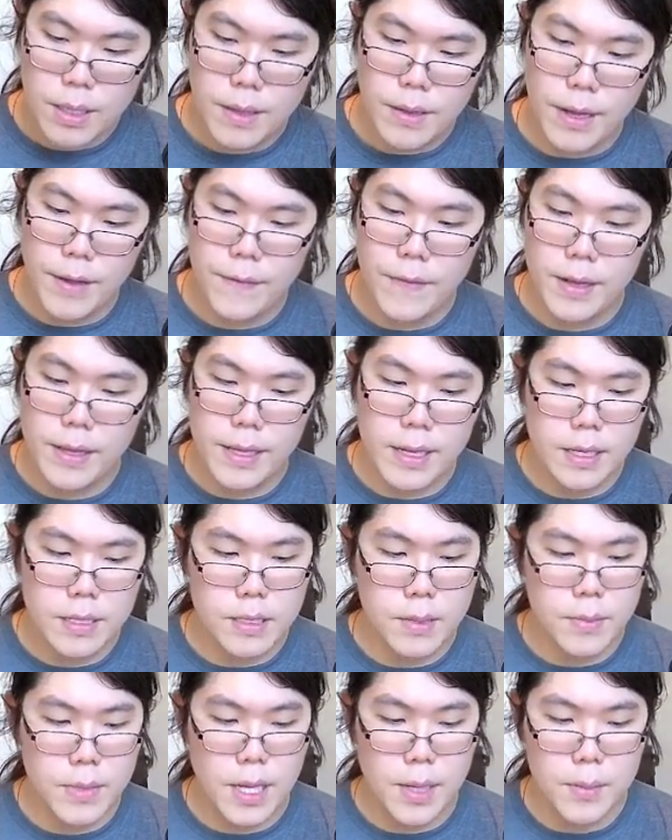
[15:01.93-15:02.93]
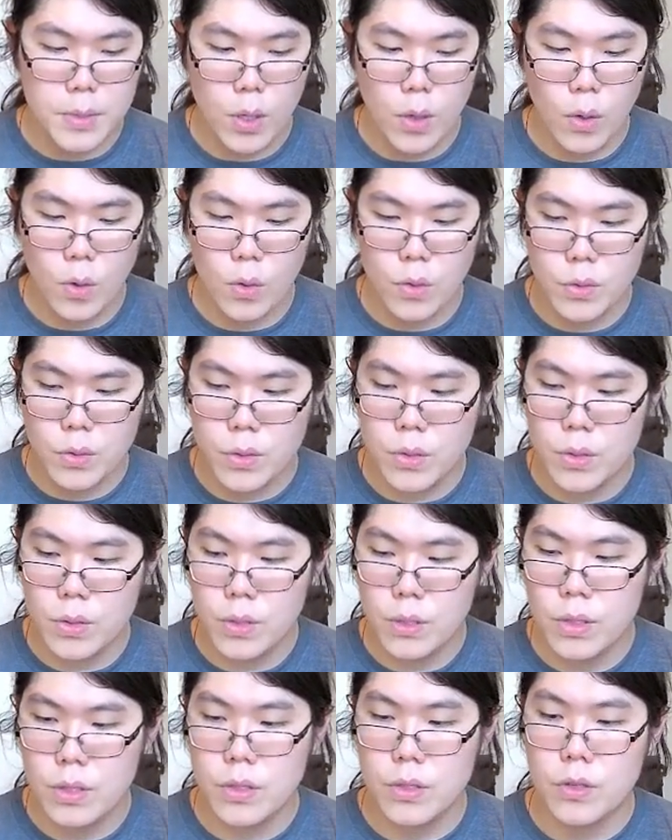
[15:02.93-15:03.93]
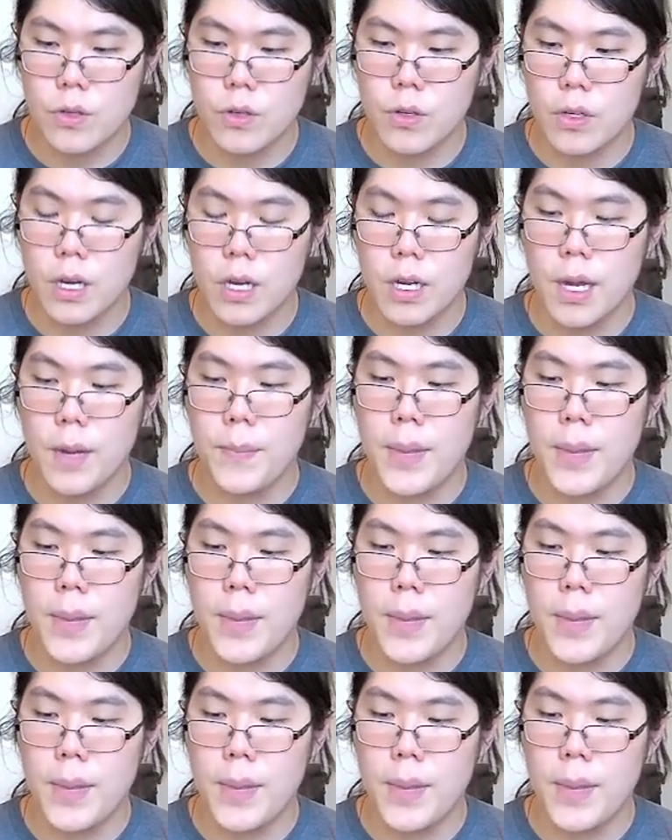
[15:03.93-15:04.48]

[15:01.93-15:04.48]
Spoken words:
find that sometimes holes, certain cutout